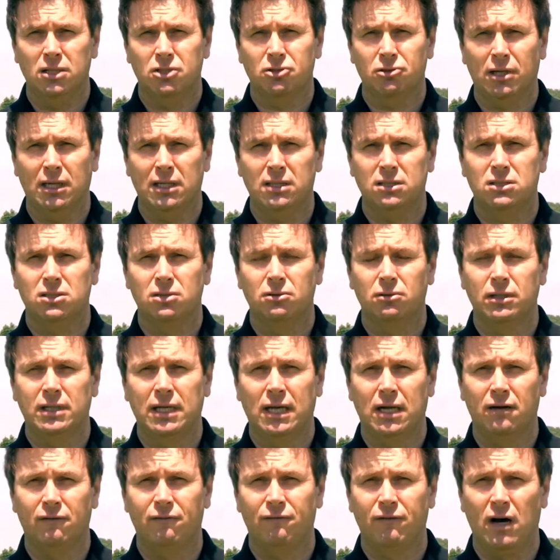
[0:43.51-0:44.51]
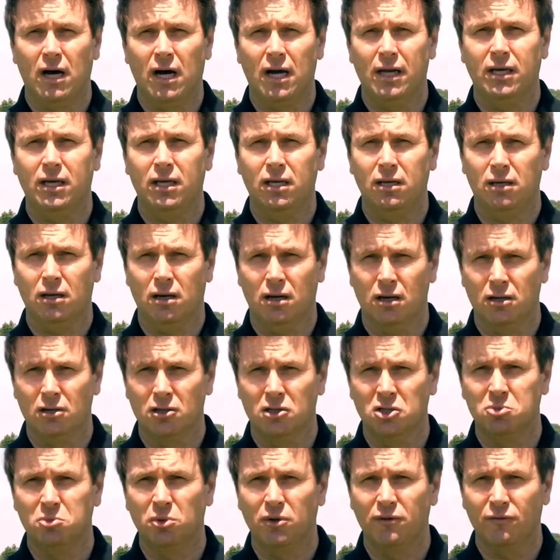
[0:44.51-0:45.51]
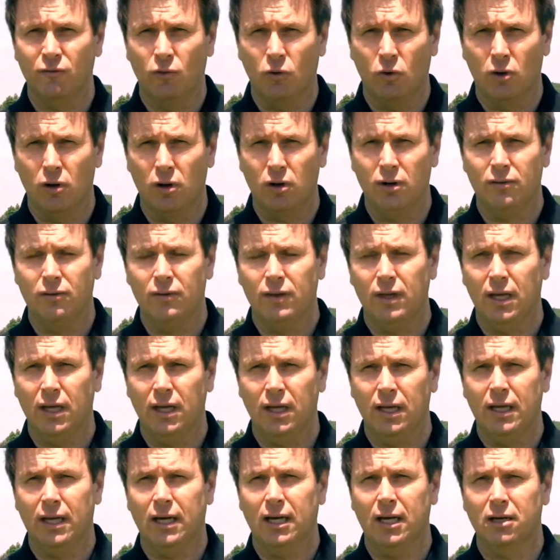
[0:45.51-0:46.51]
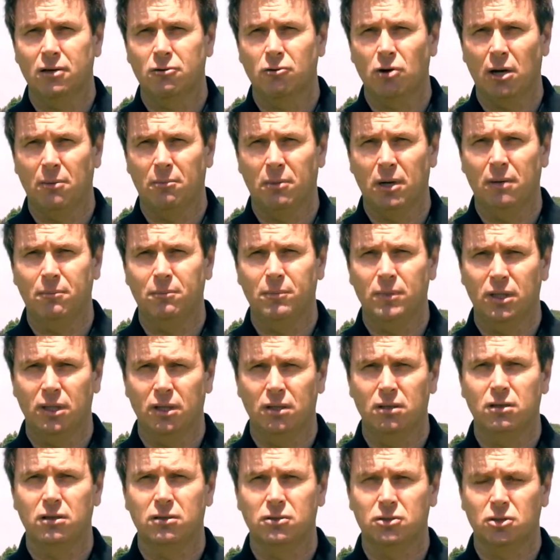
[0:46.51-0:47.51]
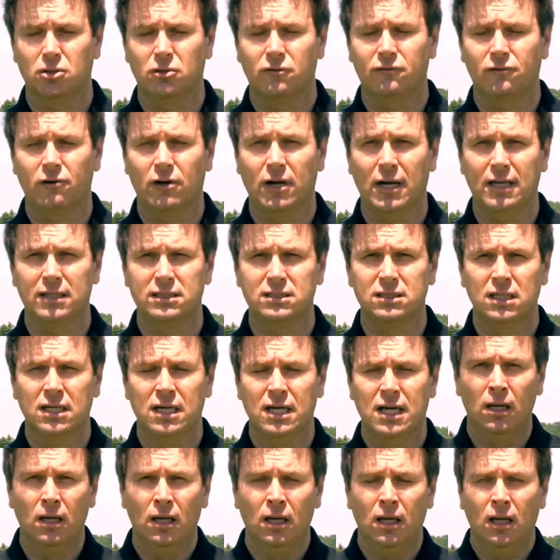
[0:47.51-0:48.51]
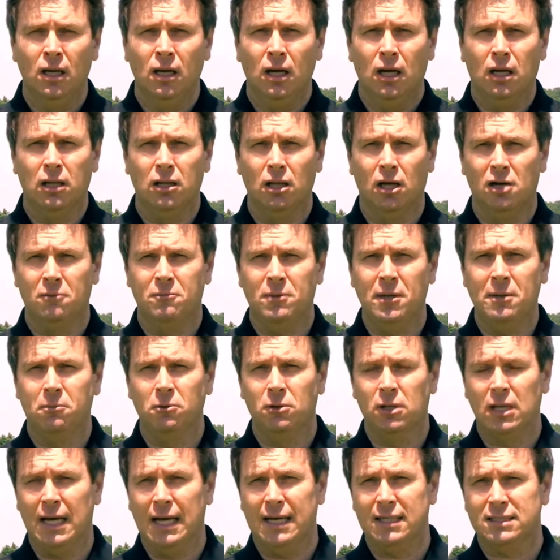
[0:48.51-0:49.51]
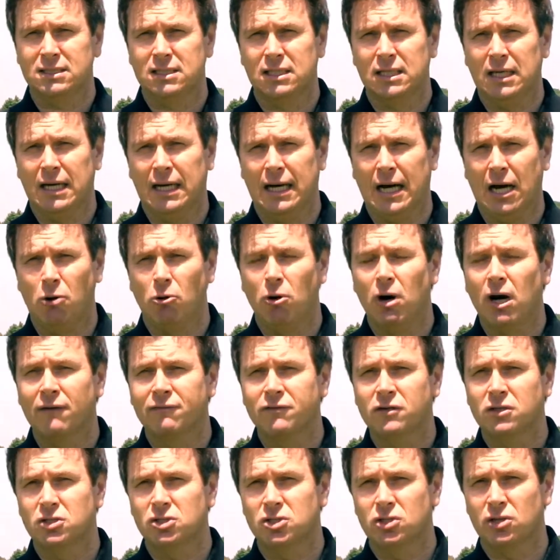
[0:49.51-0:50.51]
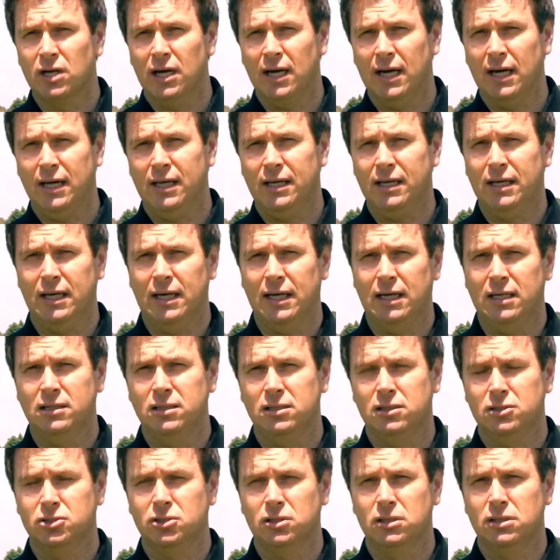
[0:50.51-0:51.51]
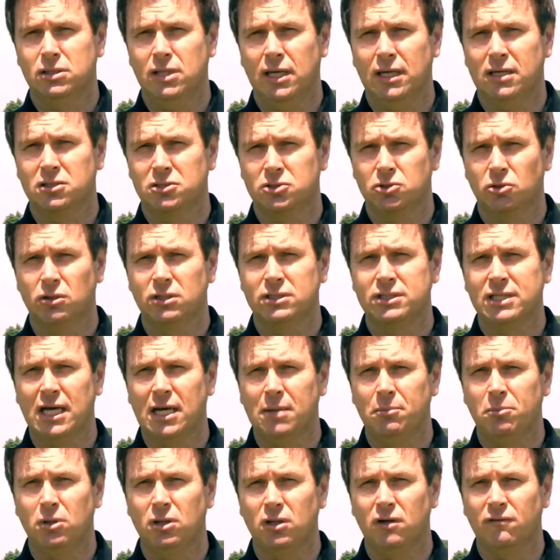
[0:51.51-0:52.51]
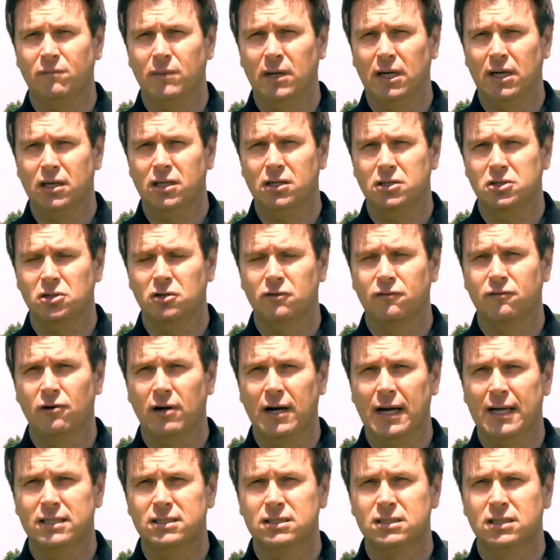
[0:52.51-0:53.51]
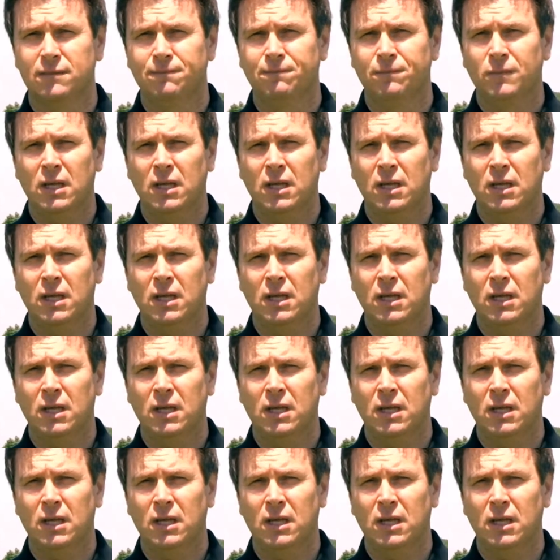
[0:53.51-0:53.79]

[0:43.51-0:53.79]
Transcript: tries to identify hidden hungers before they crop up in the turf grass. A lot of people ask how often should I take a soil sample of my turf grass,